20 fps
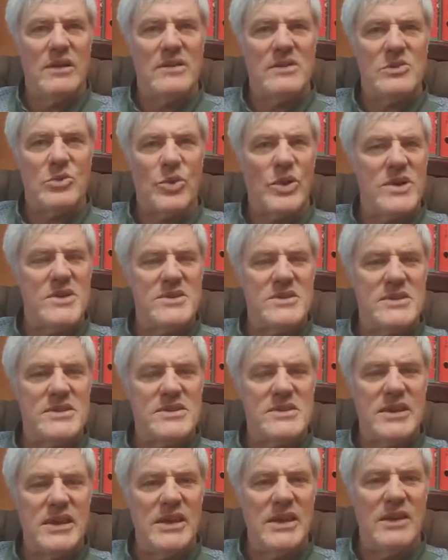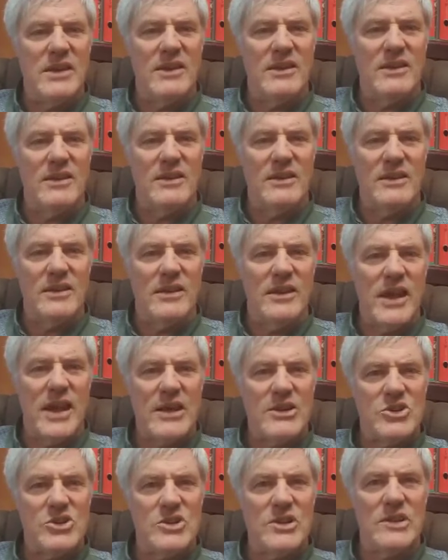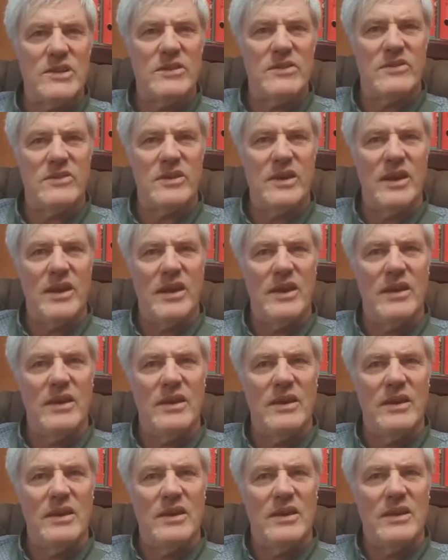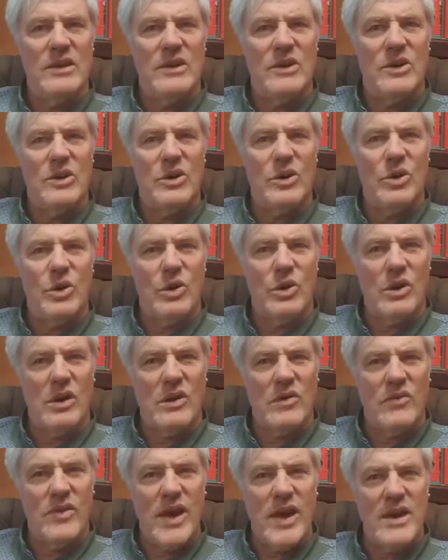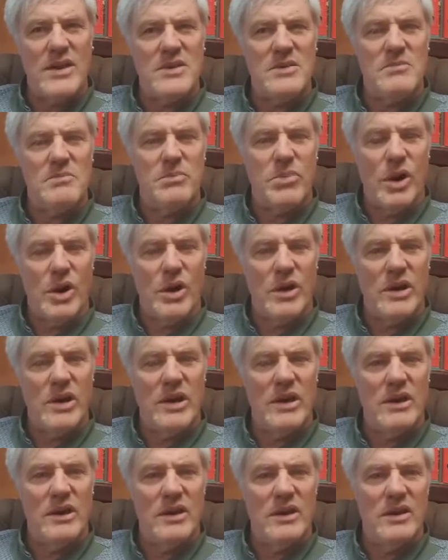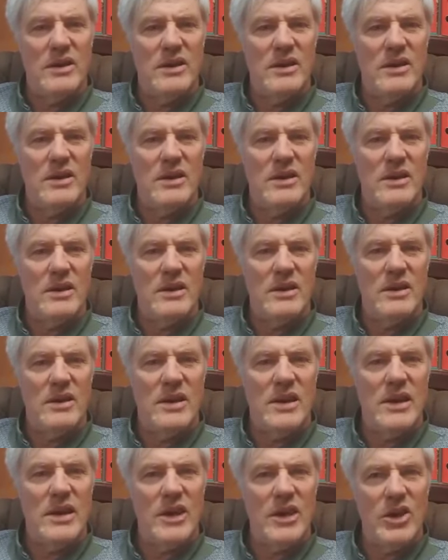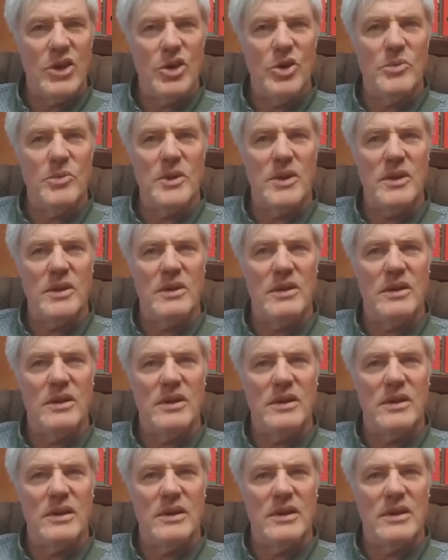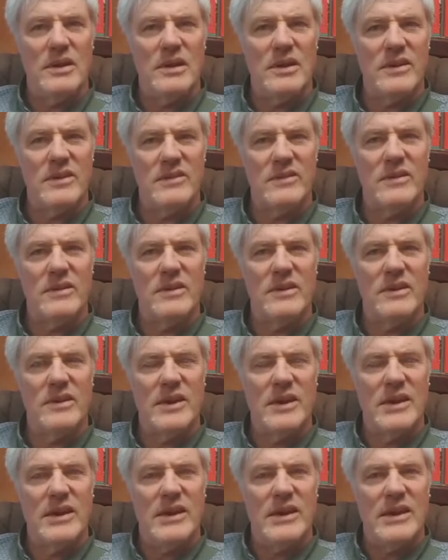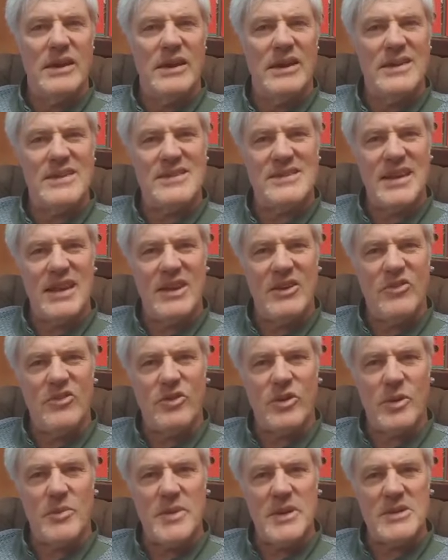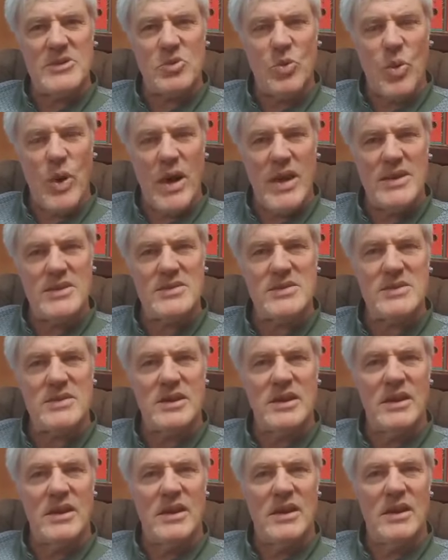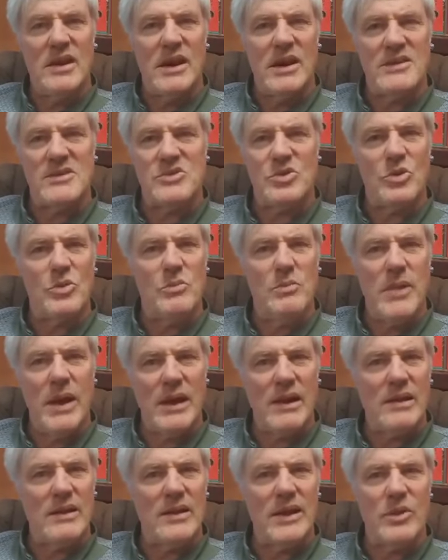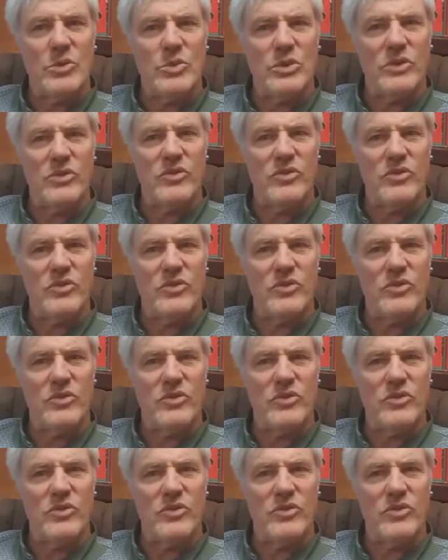So what does Ezekiel actually see? All of that embodied in a human. Listen, he said, "From his waist, I saw metal that was